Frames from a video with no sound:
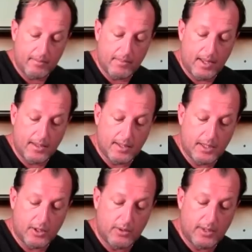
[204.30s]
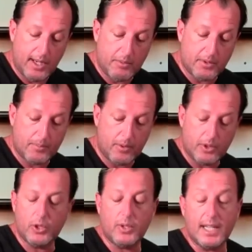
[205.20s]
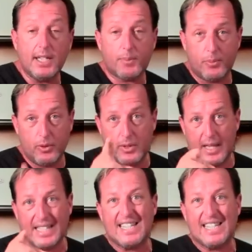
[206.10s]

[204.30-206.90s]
I'd say 2 teaspoons